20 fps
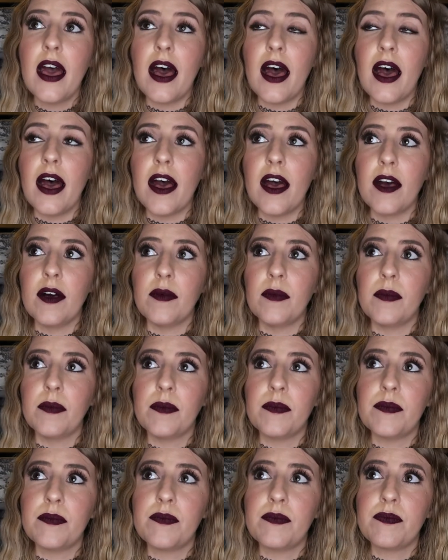
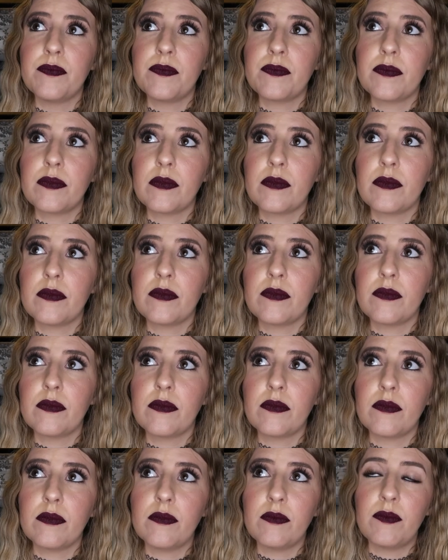Um,
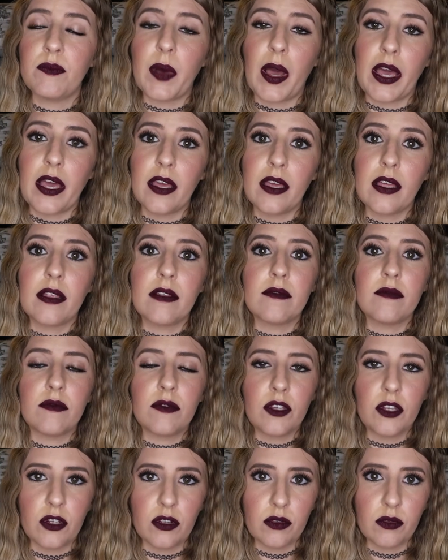but,
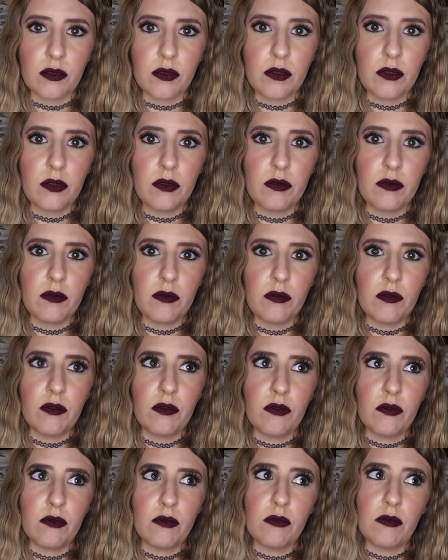you know,
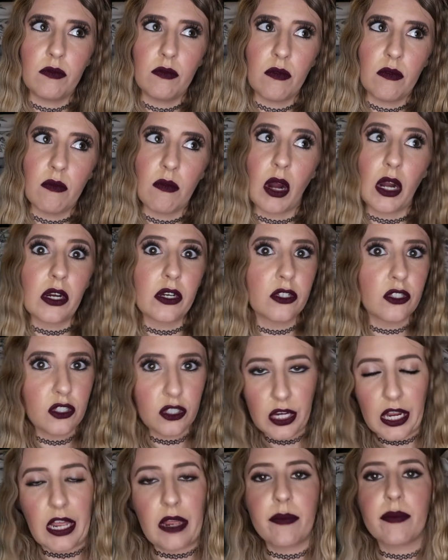
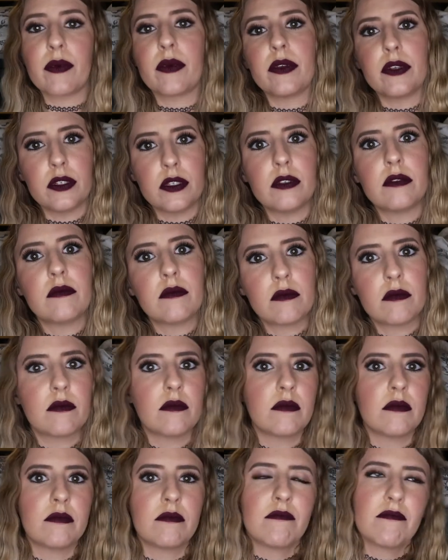March, April,
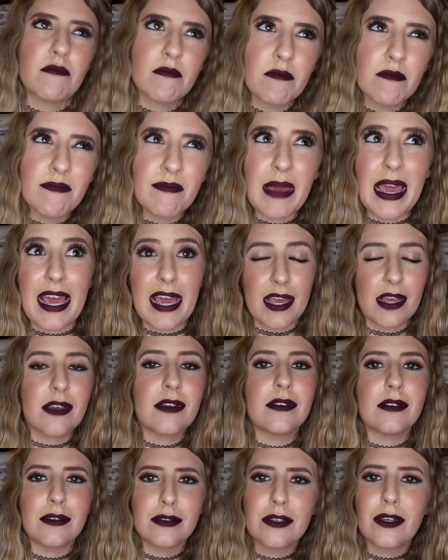May
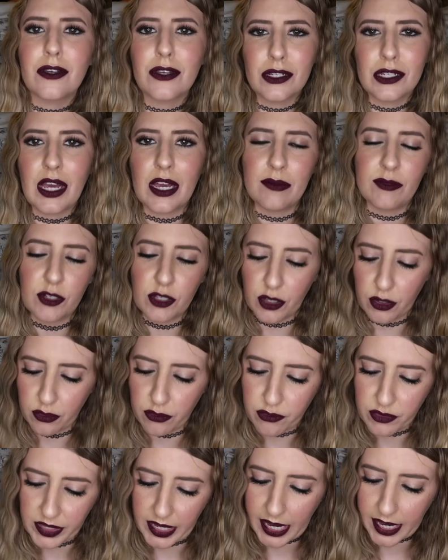is a good time to go
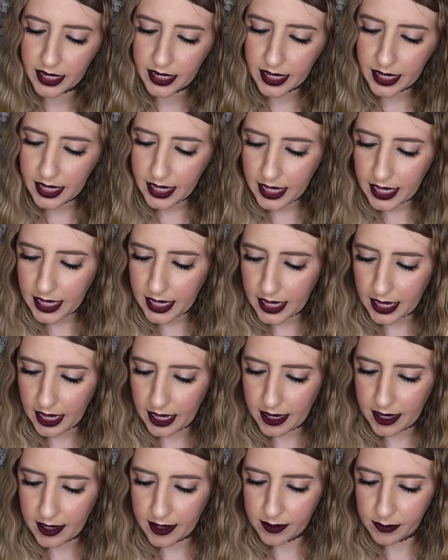for that.
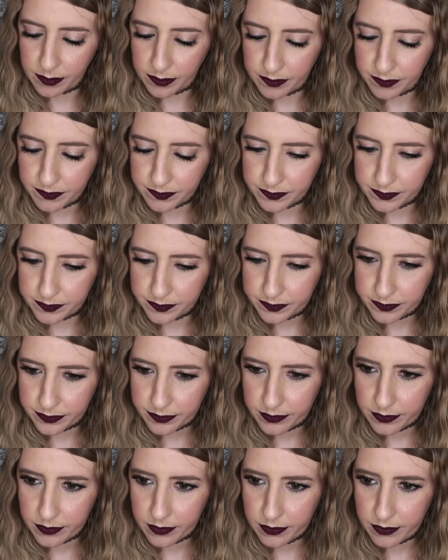Um,
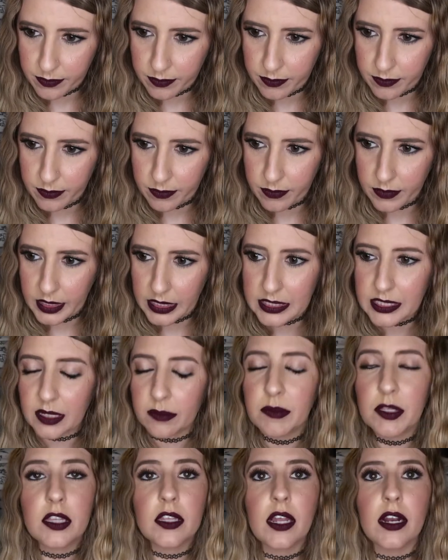
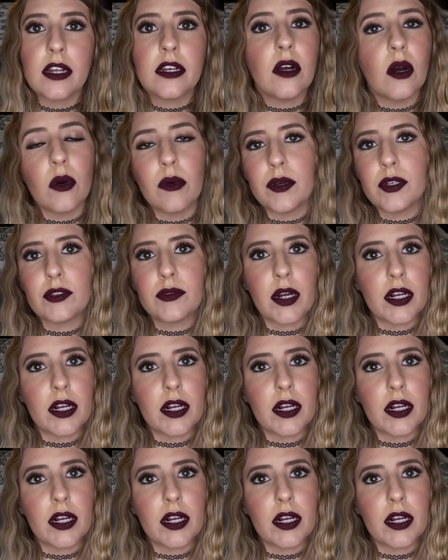something that I always